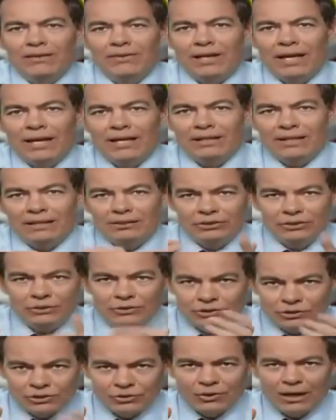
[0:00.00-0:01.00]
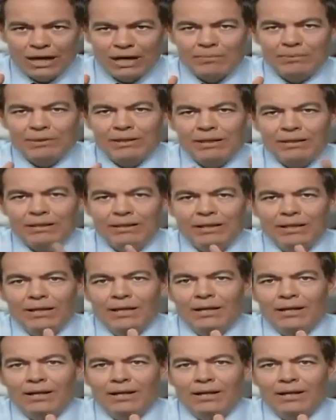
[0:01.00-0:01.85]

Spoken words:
then, as you're describing it,